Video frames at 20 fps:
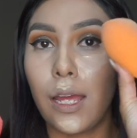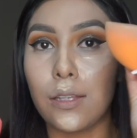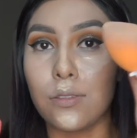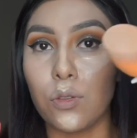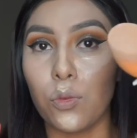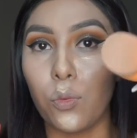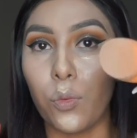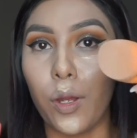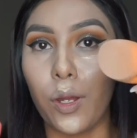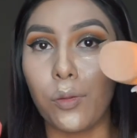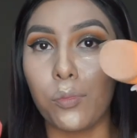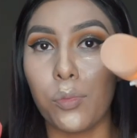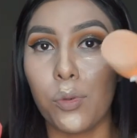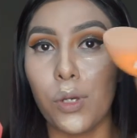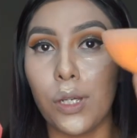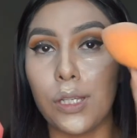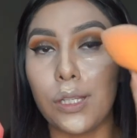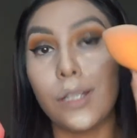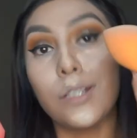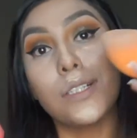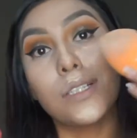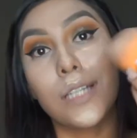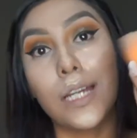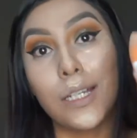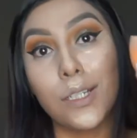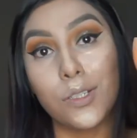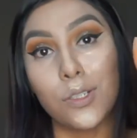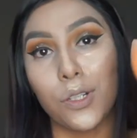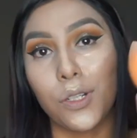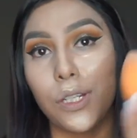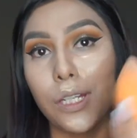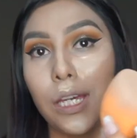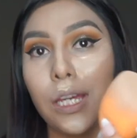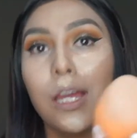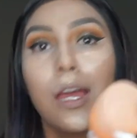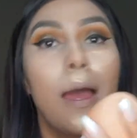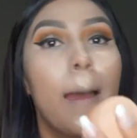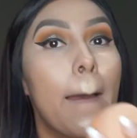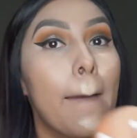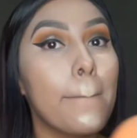has a round point there, it's kind of dirty.
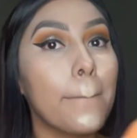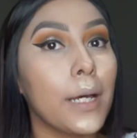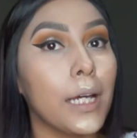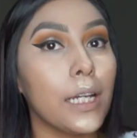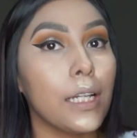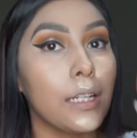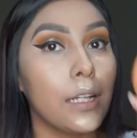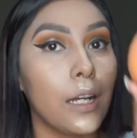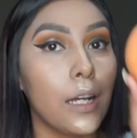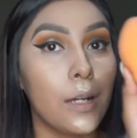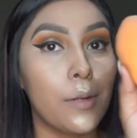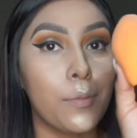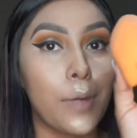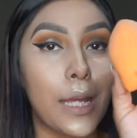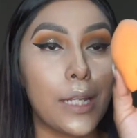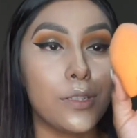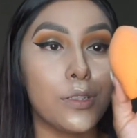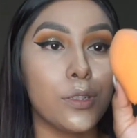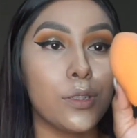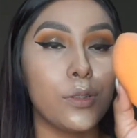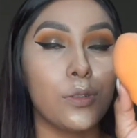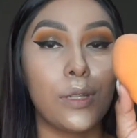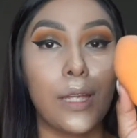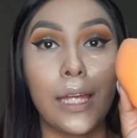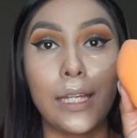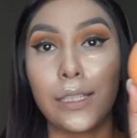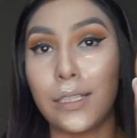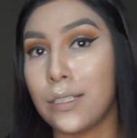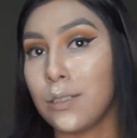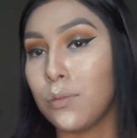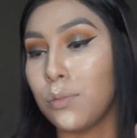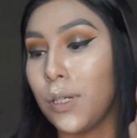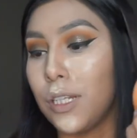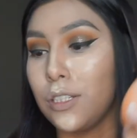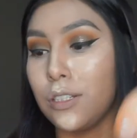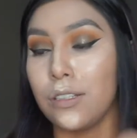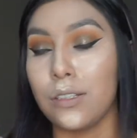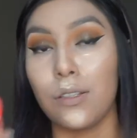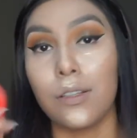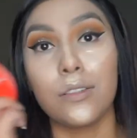But um, I do like this
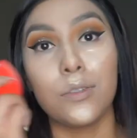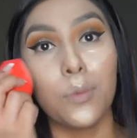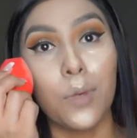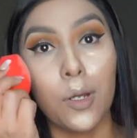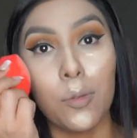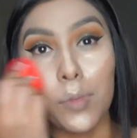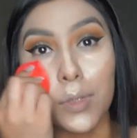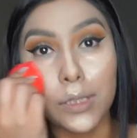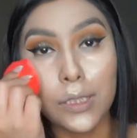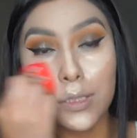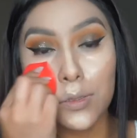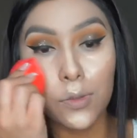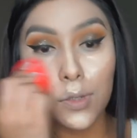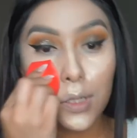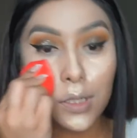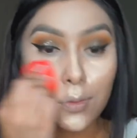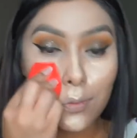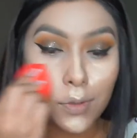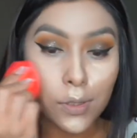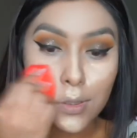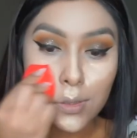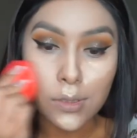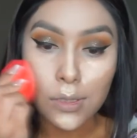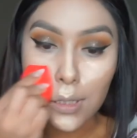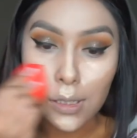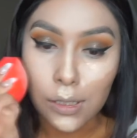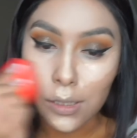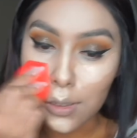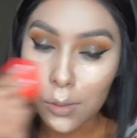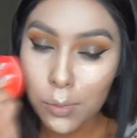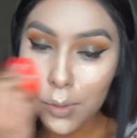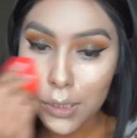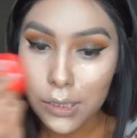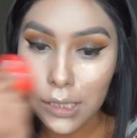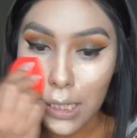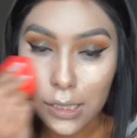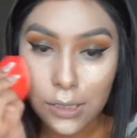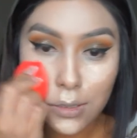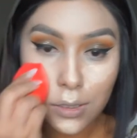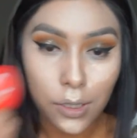sponge as well, but this one feels a little bit
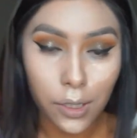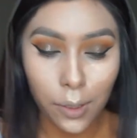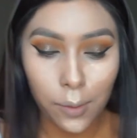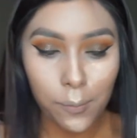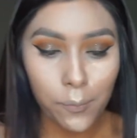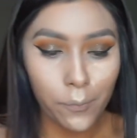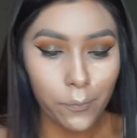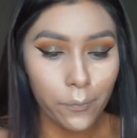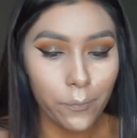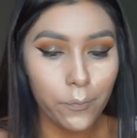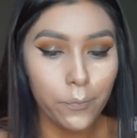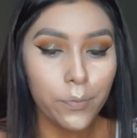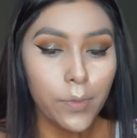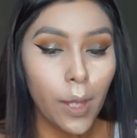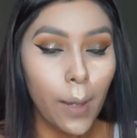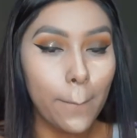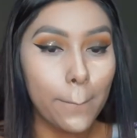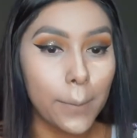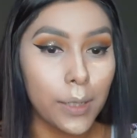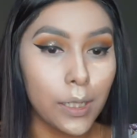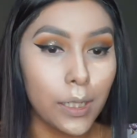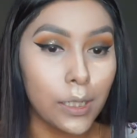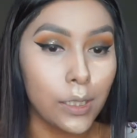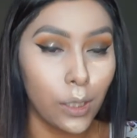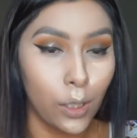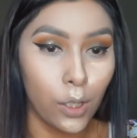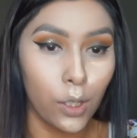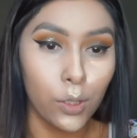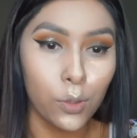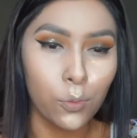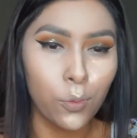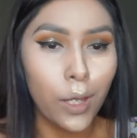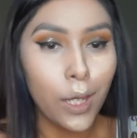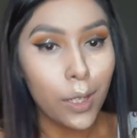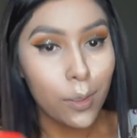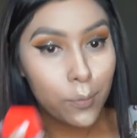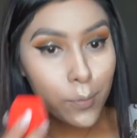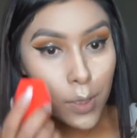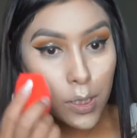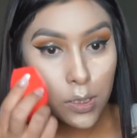denser, but in a good
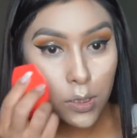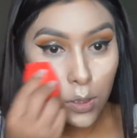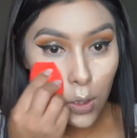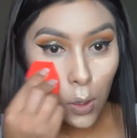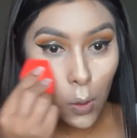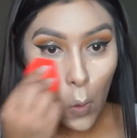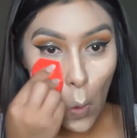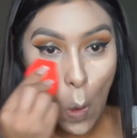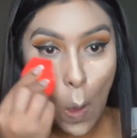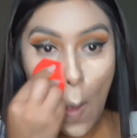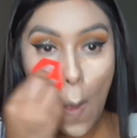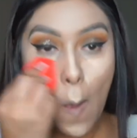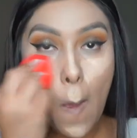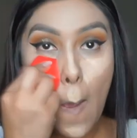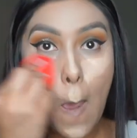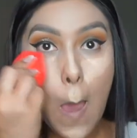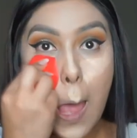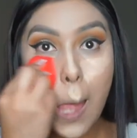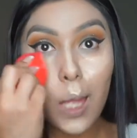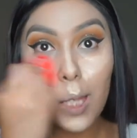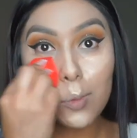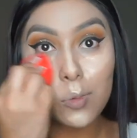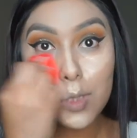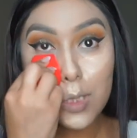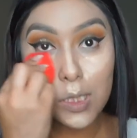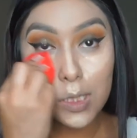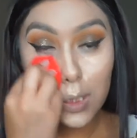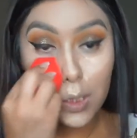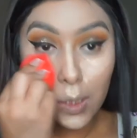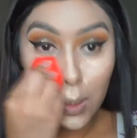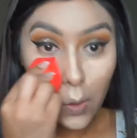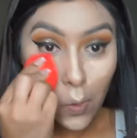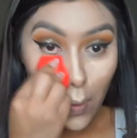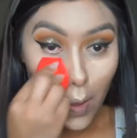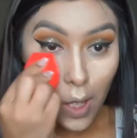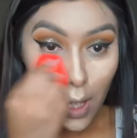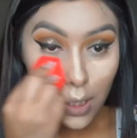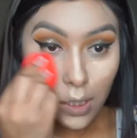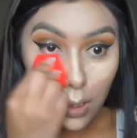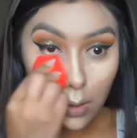way. So I'm just gonna go
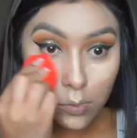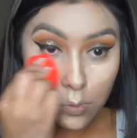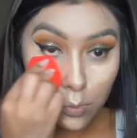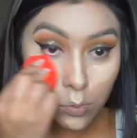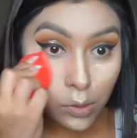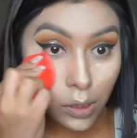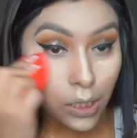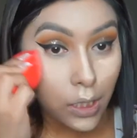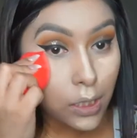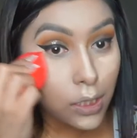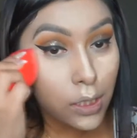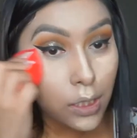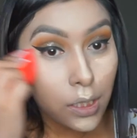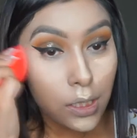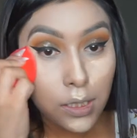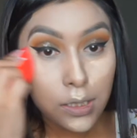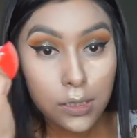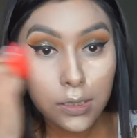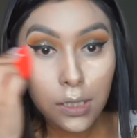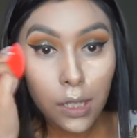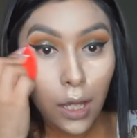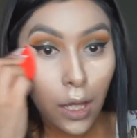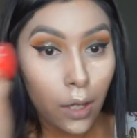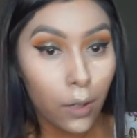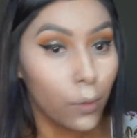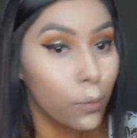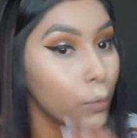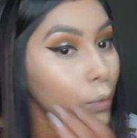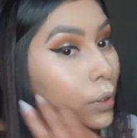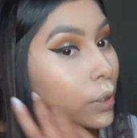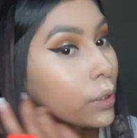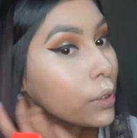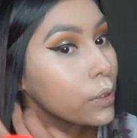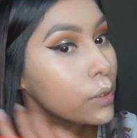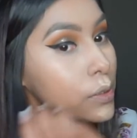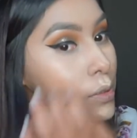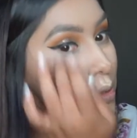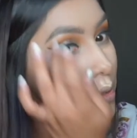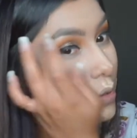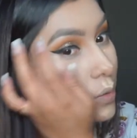ahead and blend this
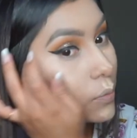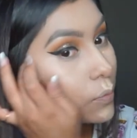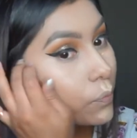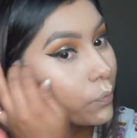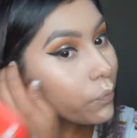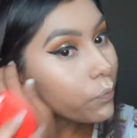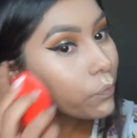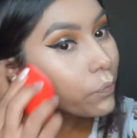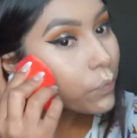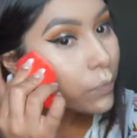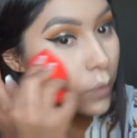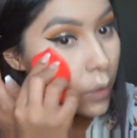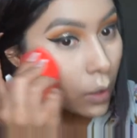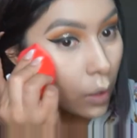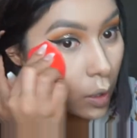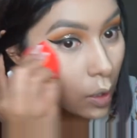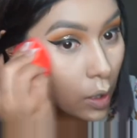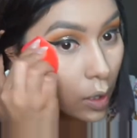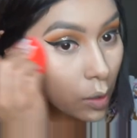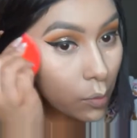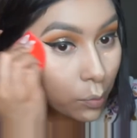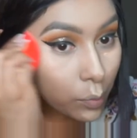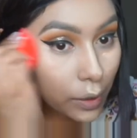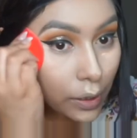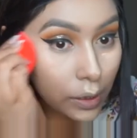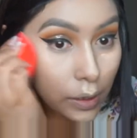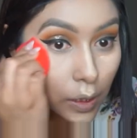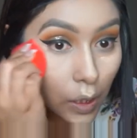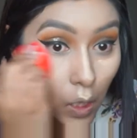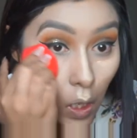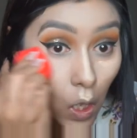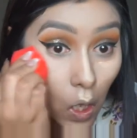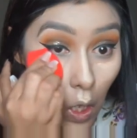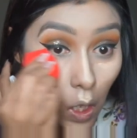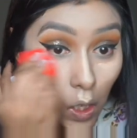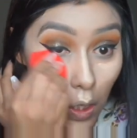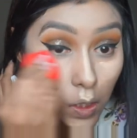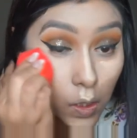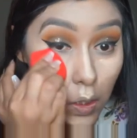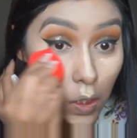outwards, blend it
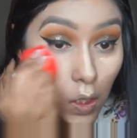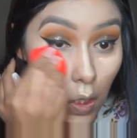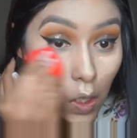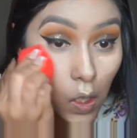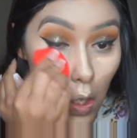in.